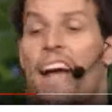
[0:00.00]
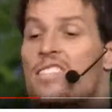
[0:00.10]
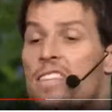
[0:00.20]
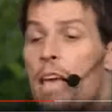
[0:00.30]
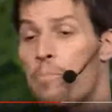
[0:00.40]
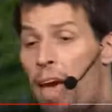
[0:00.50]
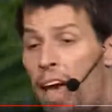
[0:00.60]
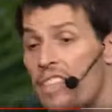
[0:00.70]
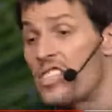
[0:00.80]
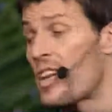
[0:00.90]
same
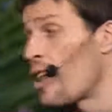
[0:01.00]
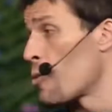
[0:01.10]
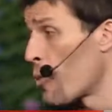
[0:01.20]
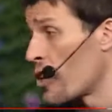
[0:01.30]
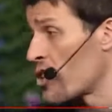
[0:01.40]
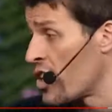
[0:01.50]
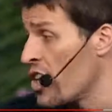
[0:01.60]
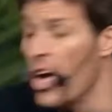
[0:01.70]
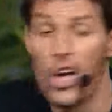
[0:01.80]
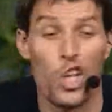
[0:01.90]
pace as another person,
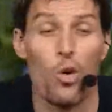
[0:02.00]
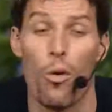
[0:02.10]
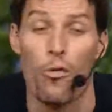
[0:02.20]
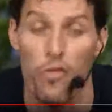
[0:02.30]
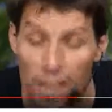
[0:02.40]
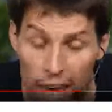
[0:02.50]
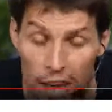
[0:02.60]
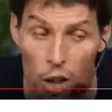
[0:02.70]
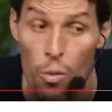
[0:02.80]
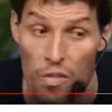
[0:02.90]
you will feel
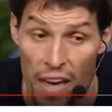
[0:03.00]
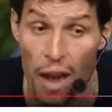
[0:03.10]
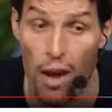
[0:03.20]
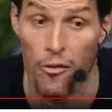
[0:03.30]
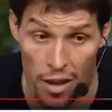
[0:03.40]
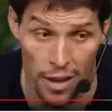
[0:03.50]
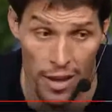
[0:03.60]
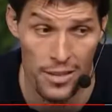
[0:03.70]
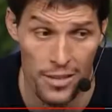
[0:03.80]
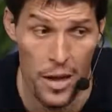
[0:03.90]
what they are feeling,
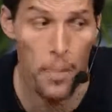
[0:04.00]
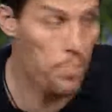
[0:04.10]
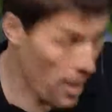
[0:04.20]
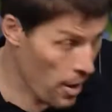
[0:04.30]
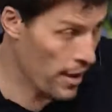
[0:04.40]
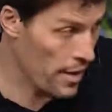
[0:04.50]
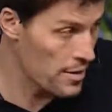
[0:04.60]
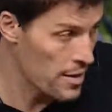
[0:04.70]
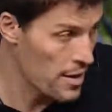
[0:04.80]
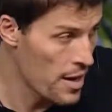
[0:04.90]
period.
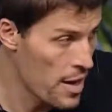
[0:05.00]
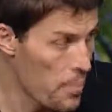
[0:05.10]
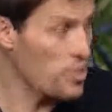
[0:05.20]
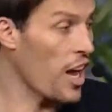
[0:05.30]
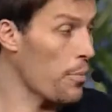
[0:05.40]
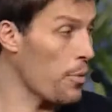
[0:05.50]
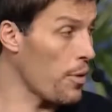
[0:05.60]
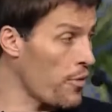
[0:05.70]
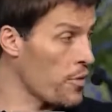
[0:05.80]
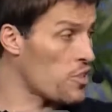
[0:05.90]
But you got to be
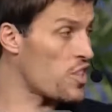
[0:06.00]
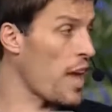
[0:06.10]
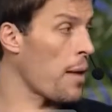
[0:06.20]
breathing from the same